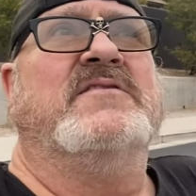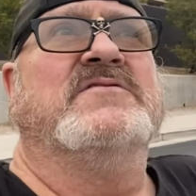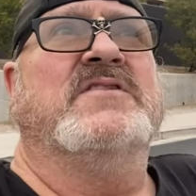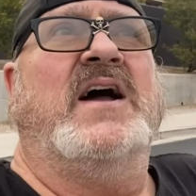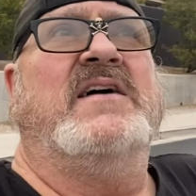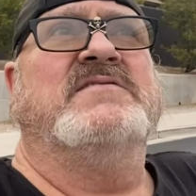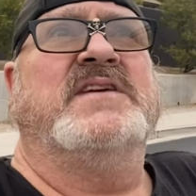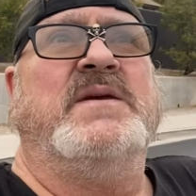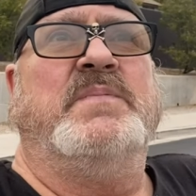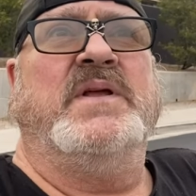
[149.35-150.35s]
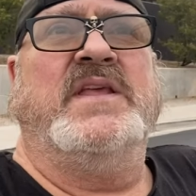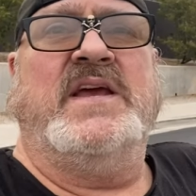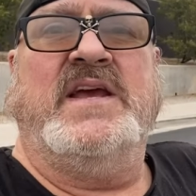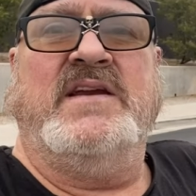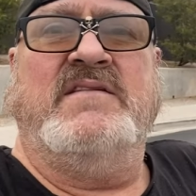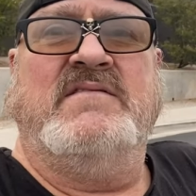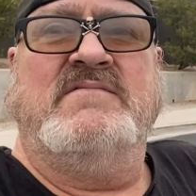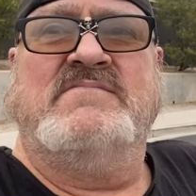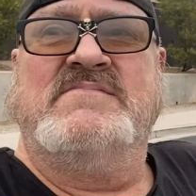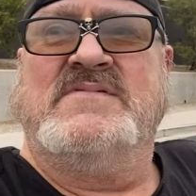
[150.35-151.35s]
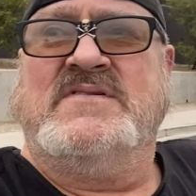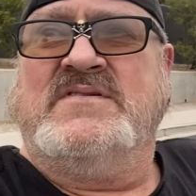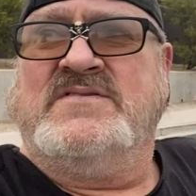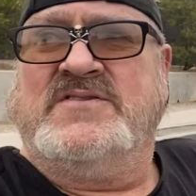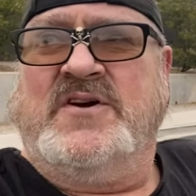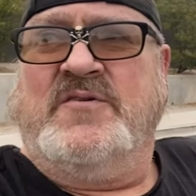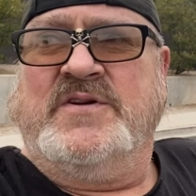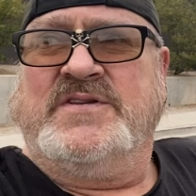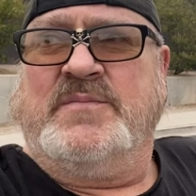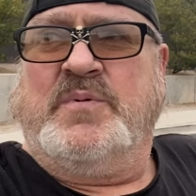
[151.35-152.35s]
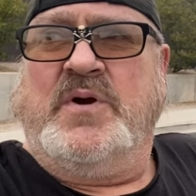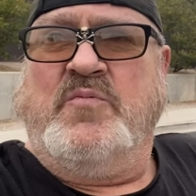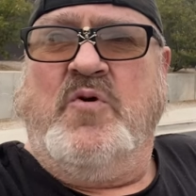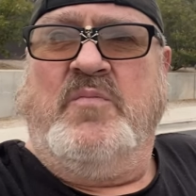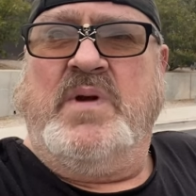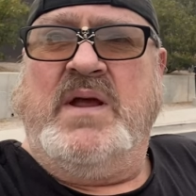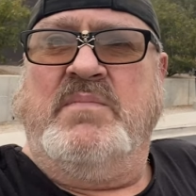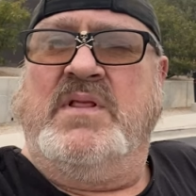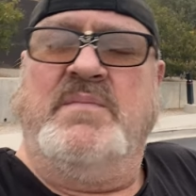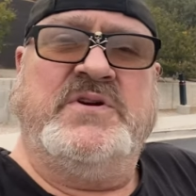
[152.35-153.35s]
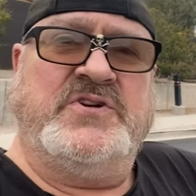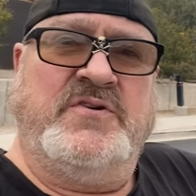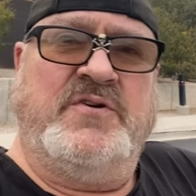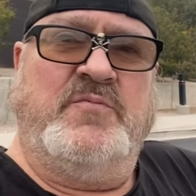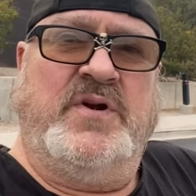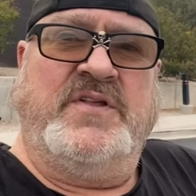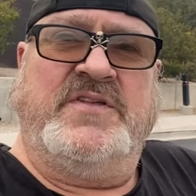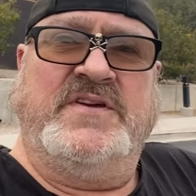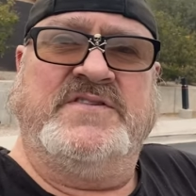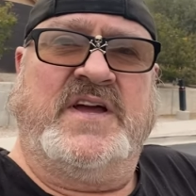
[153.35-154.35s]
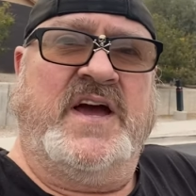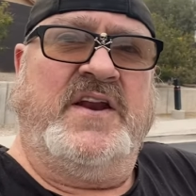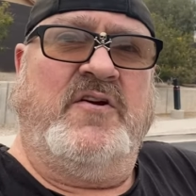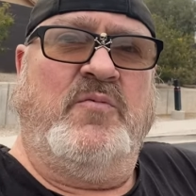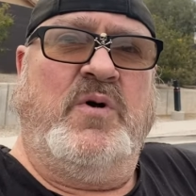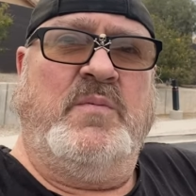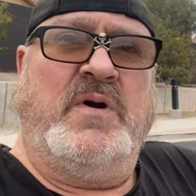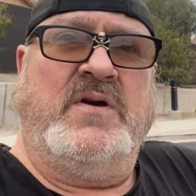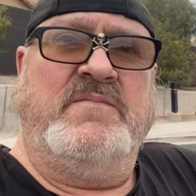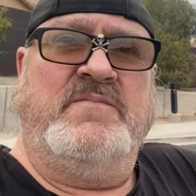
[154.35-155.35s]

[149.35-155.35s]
Those clouds keep in the heat, so it's a pretty warm day. But let me show you one of the things I got here at Walmart.